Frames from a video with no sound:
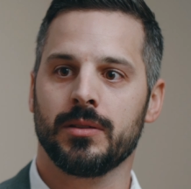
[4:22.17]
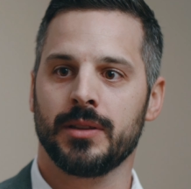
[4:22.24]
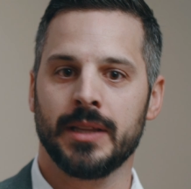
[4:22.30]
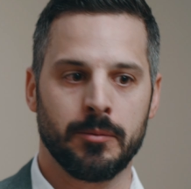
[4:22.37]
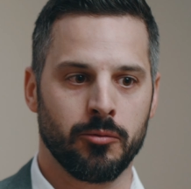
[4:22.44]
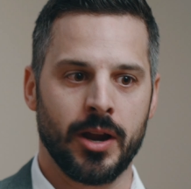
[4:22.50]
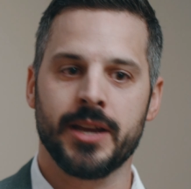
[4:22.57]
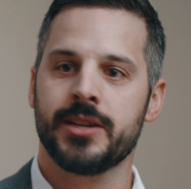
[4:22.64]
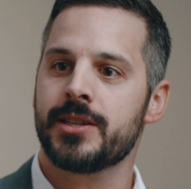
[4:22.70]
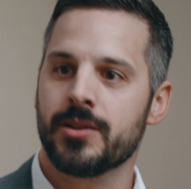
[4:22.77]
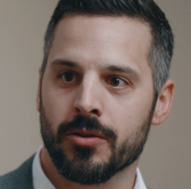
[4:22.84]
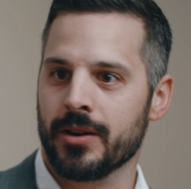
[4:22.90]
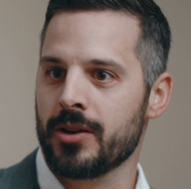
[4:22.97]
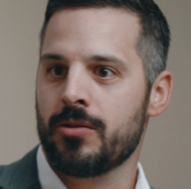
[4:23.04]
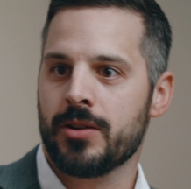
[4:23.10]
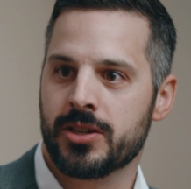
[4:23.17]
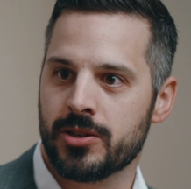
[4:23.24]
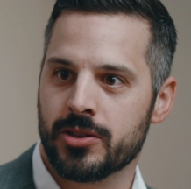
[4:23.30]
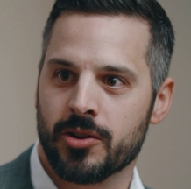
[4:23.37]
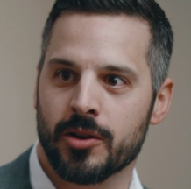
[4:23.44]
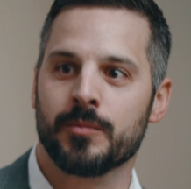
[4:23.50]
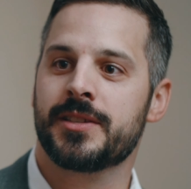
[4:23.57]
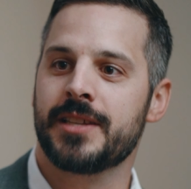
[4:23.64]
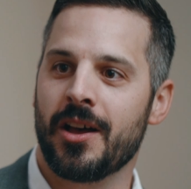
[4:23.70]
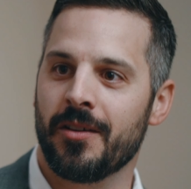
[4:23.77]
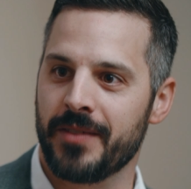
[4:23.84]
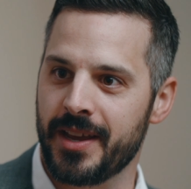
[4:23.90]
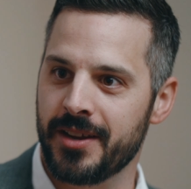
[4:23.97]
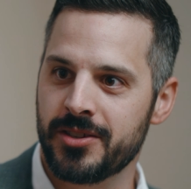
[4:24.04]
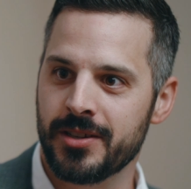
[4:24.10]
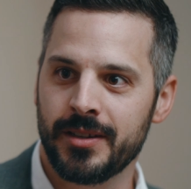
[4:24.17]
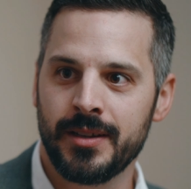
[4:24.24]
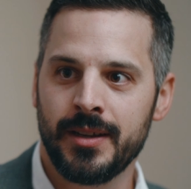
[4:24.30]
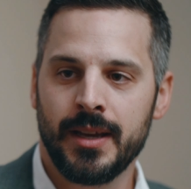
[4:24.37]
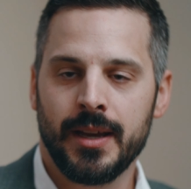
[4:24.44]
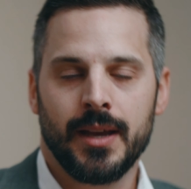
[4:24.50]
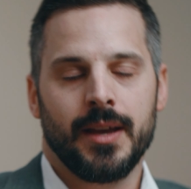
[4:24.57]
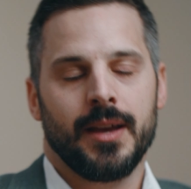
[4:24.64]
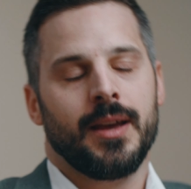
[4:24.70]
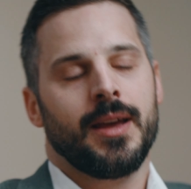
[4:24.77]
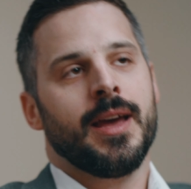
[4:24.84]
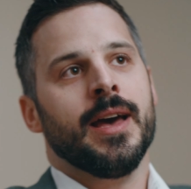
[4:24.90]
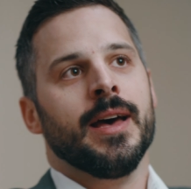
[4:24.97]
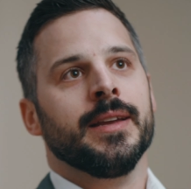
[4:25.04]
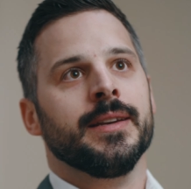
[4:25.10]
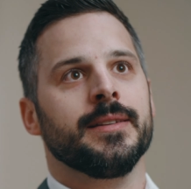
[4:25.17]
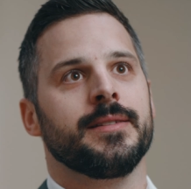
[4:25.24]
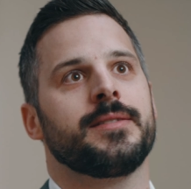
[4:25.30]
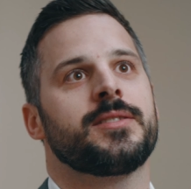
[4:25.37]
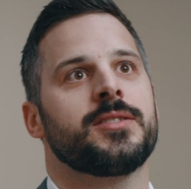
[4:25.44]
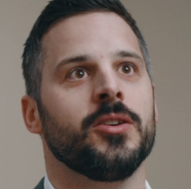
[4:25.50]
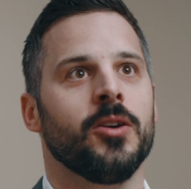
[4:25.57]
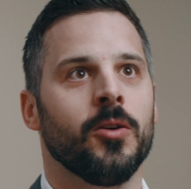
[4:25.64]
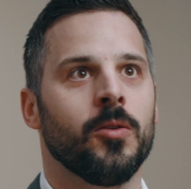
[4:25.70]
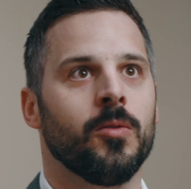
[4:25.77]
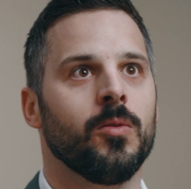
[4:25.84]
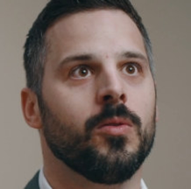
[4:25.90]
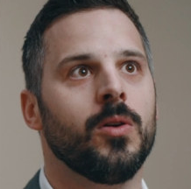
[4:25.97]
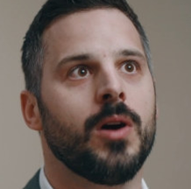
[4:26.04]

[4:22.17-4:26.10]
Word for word: liberation or in christian terms salvation and so